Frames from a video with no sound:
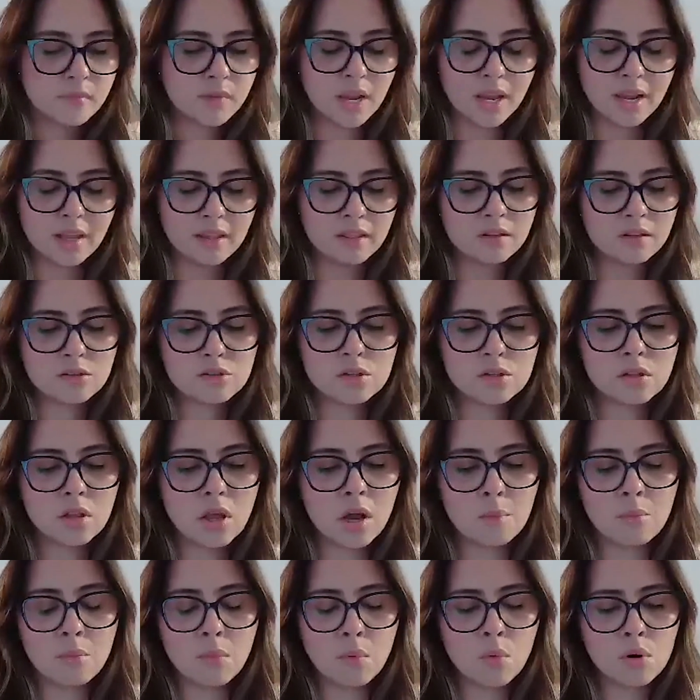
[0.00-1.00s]
and there's a
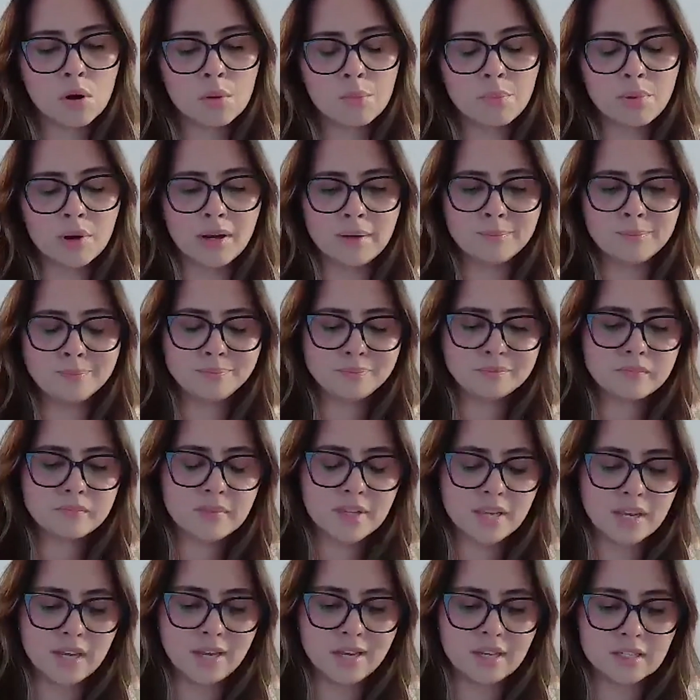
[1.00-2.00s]
lot more,
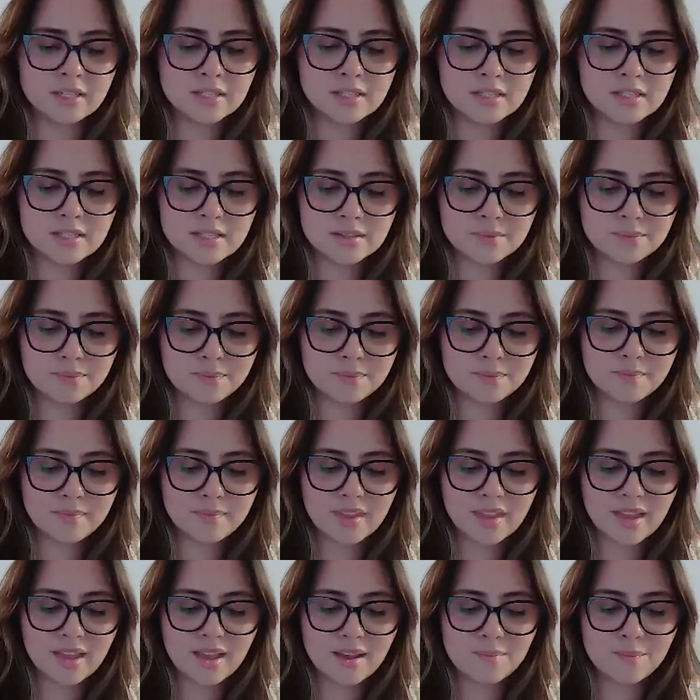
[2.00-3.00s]
it's
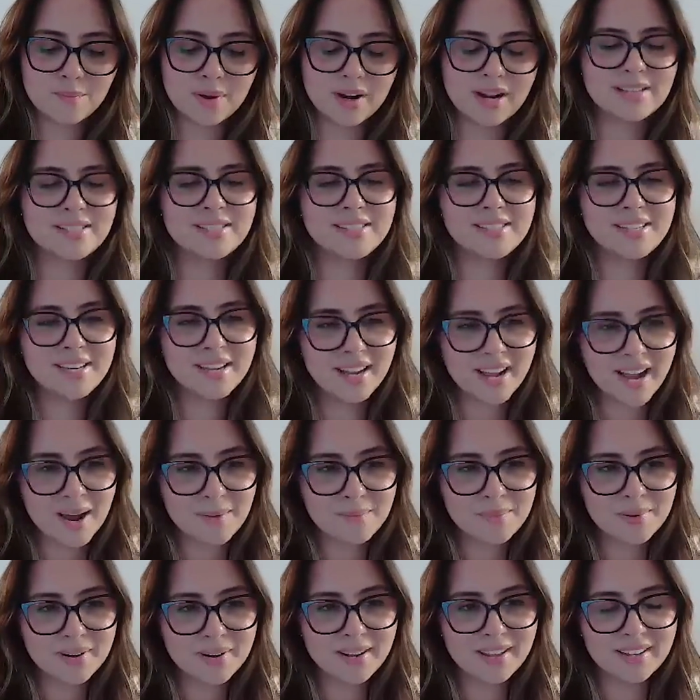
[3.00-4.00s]
but I see it
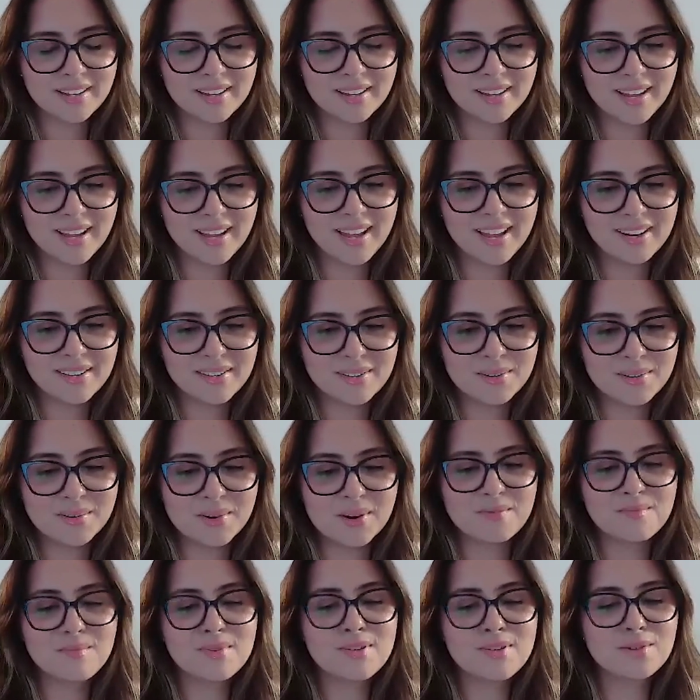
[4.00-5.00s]
happening. And,
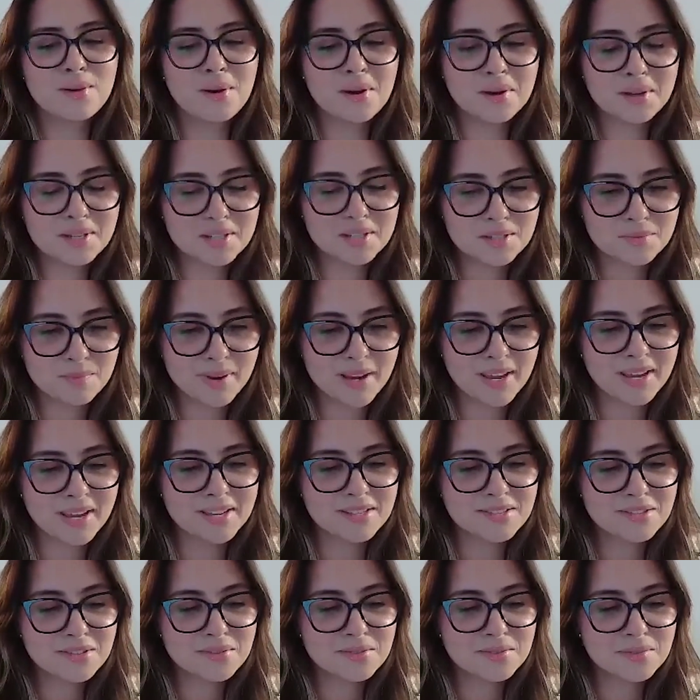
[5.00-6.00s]
I've been talking to my
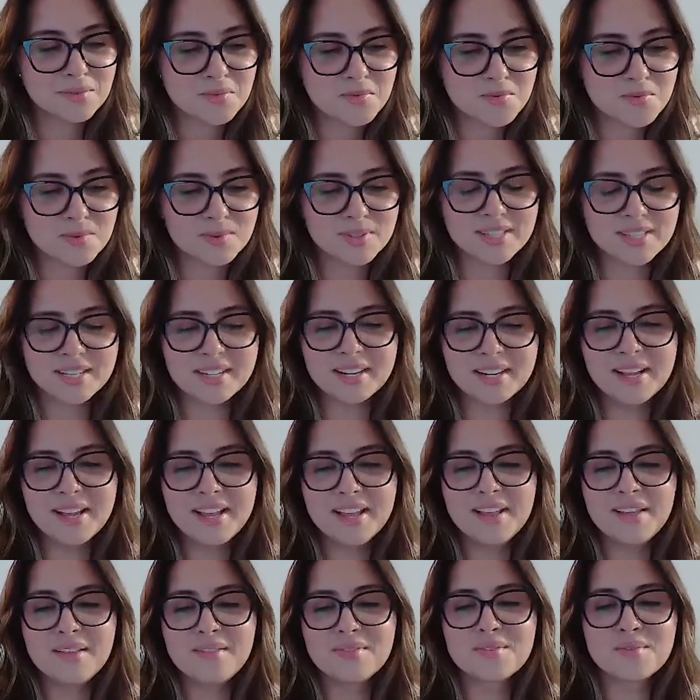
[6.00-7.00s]
heads of schools, and
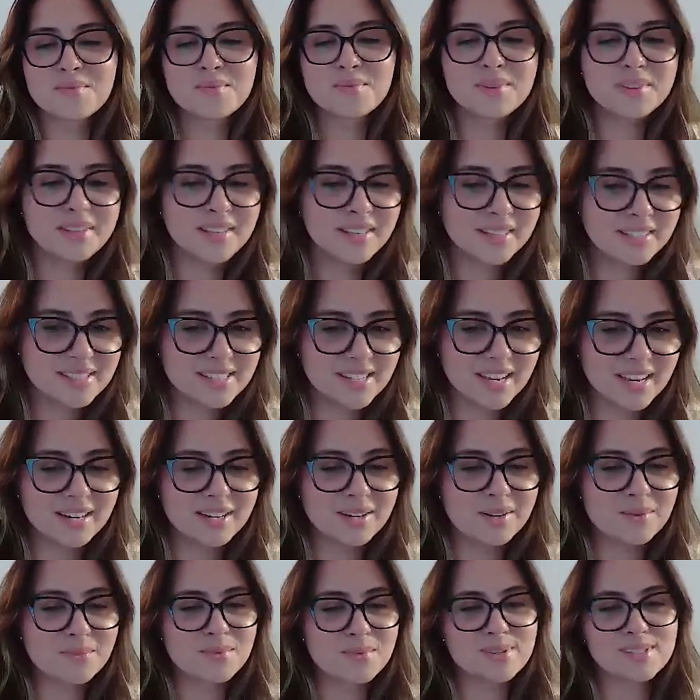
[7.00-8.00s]
they're really
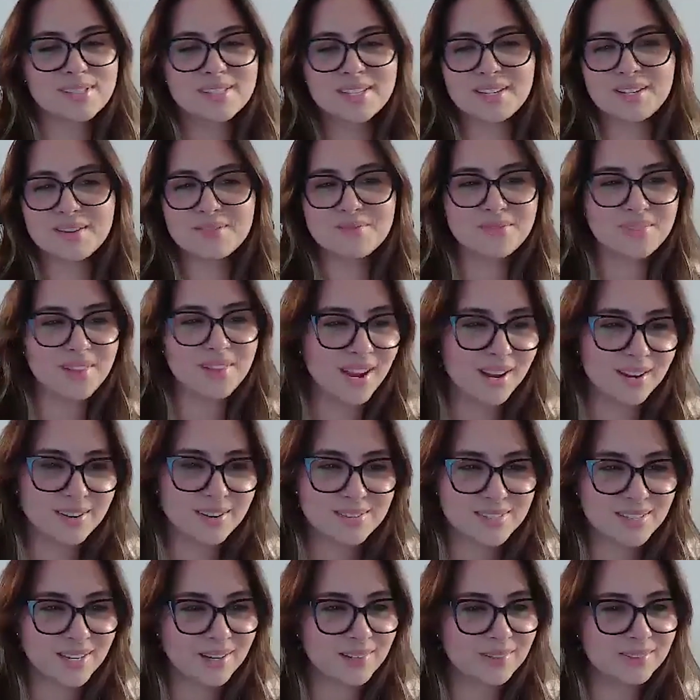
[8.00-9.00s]
excited. And we're sending
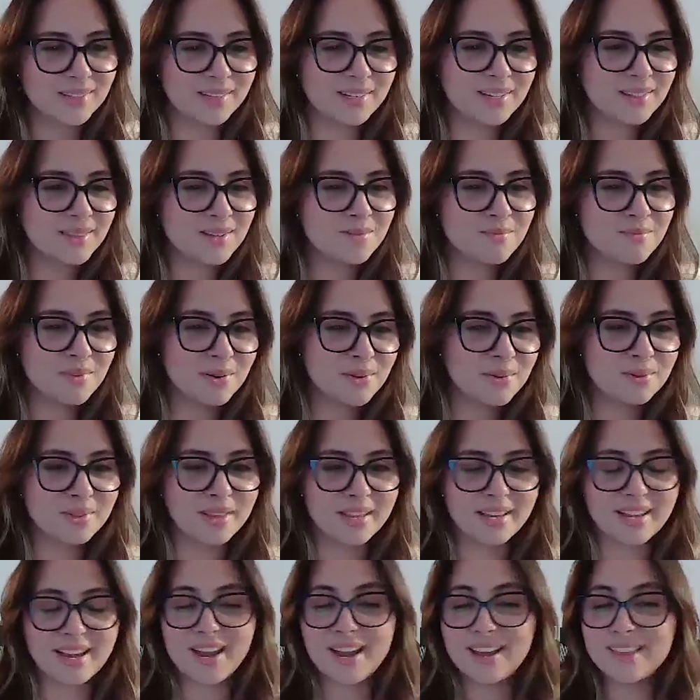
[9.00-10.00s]
flyers out, letting them know,
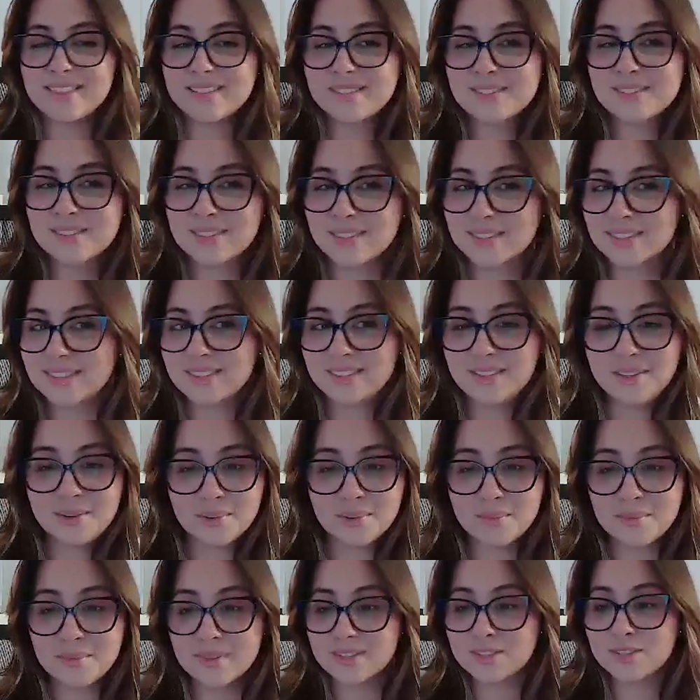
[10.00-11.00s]
like, hi,
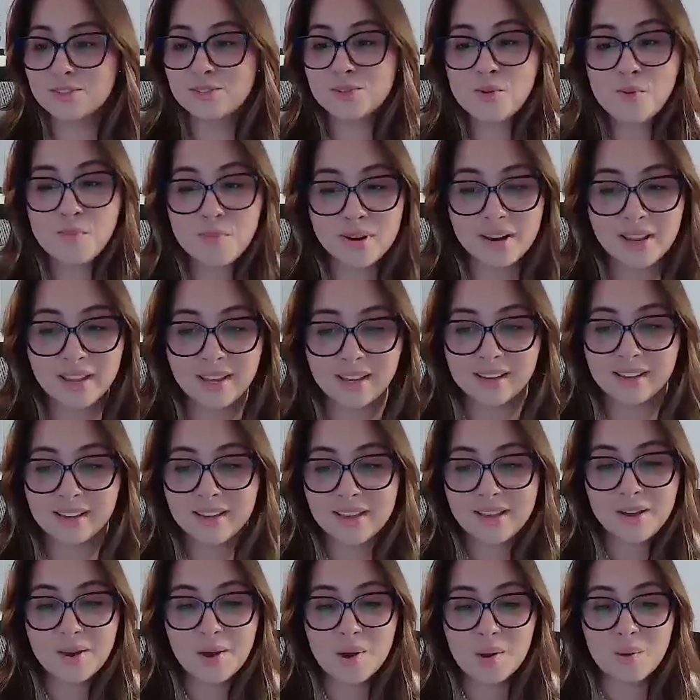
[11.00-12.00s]
this is opening.
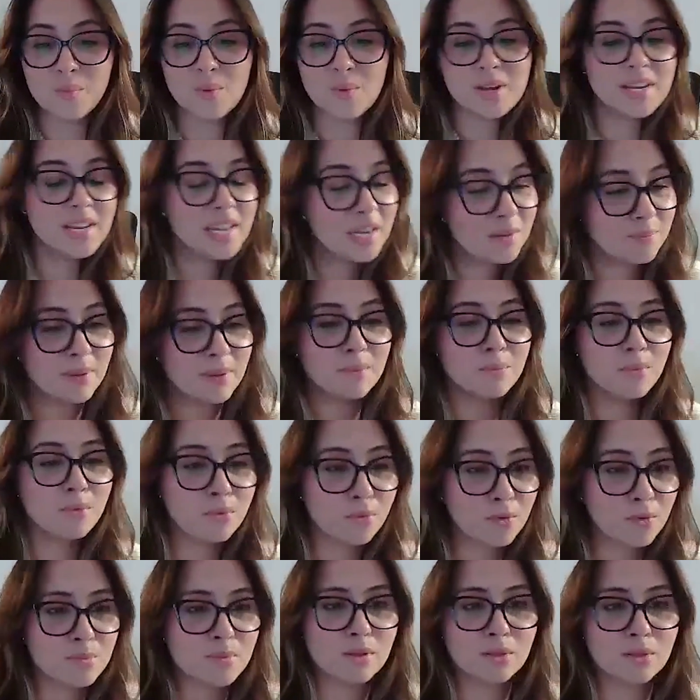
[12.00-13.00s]
We need people
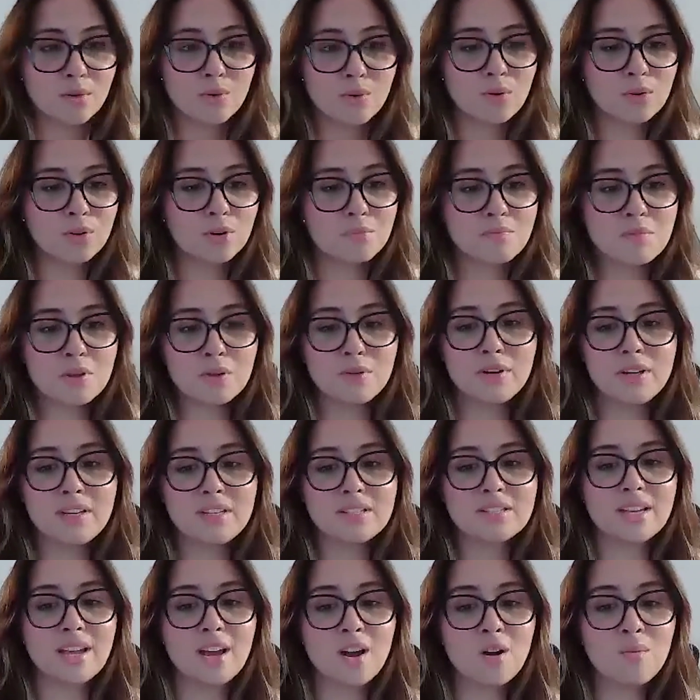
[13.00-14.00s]
from the local community
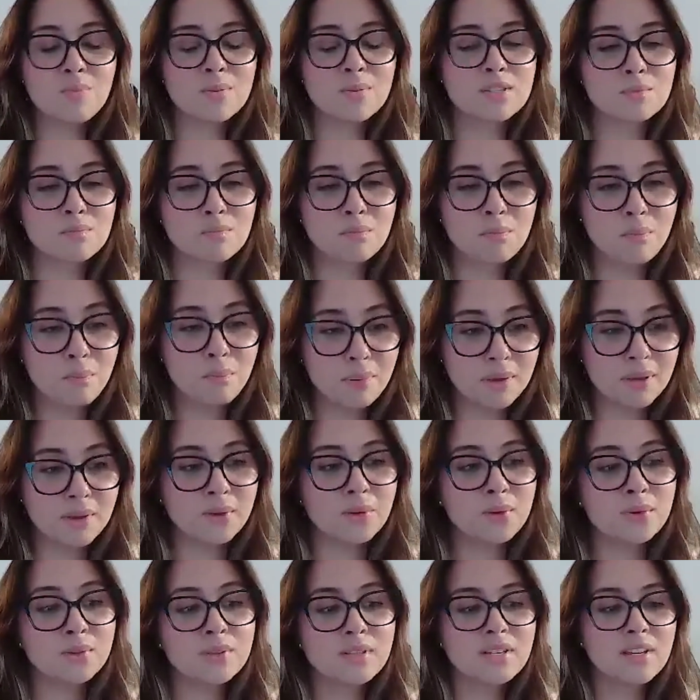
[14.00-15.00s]
to help us
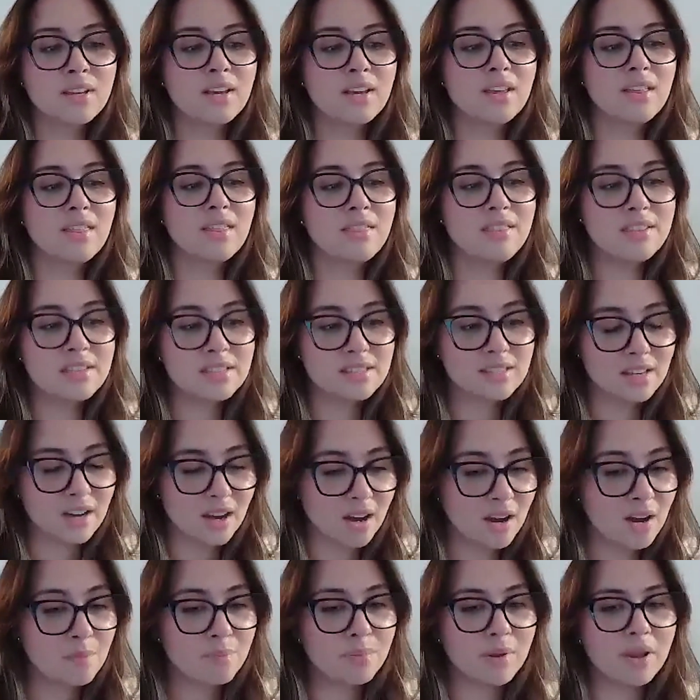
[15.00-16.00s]
build this
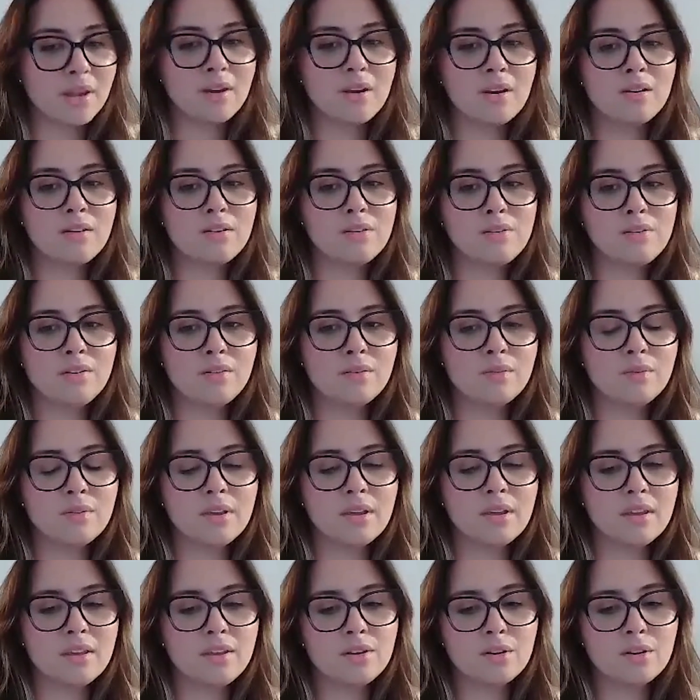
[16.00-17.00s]
up. And,
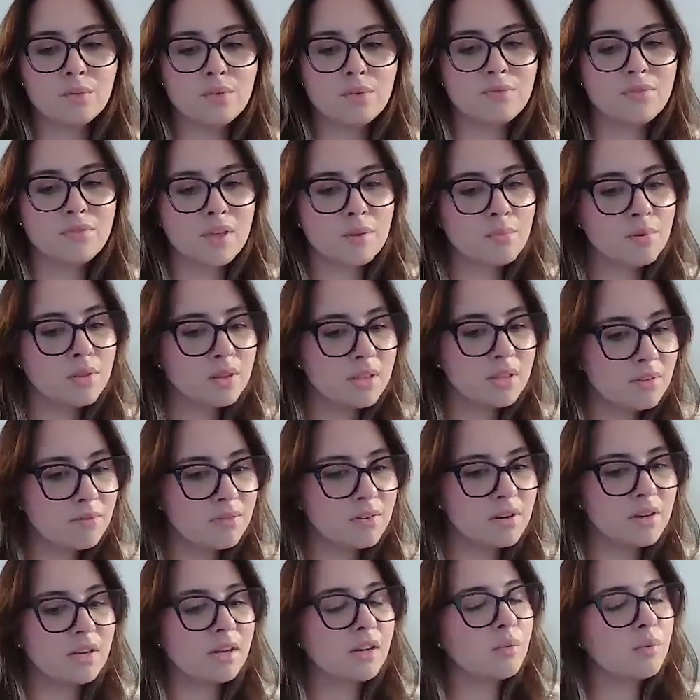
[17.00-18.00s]
if they believe
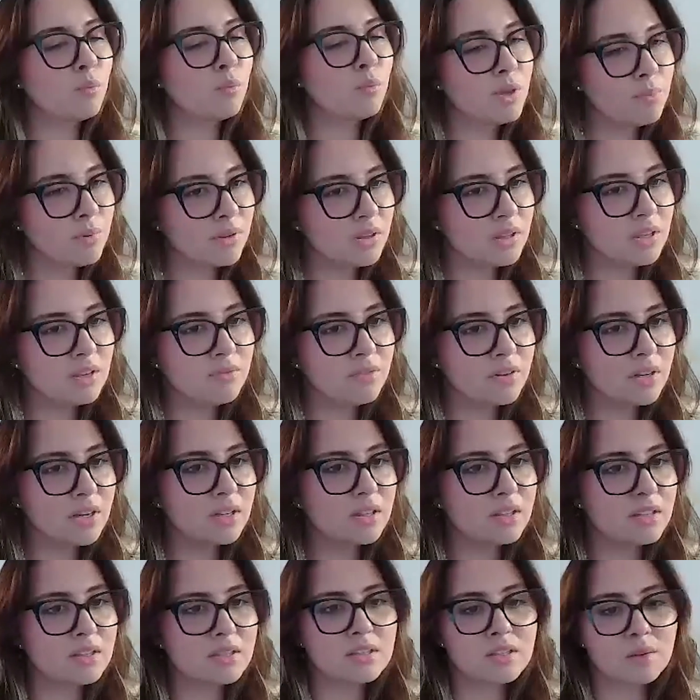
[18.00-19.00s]
in it and we believe in
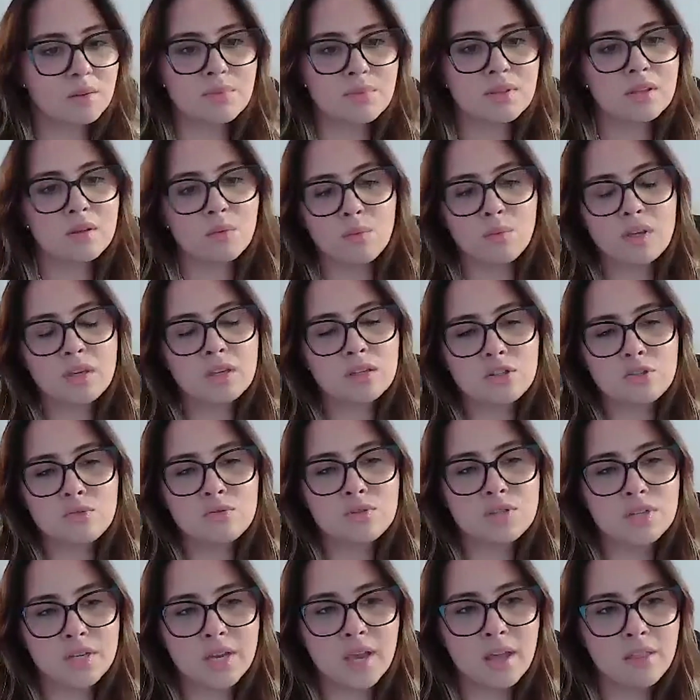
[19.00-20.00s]
it, that's something that we can do
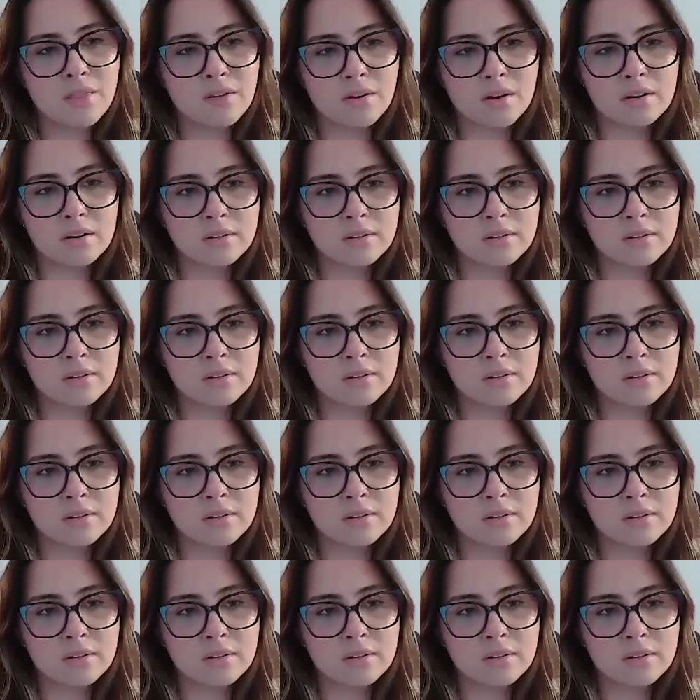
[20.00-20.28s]
together.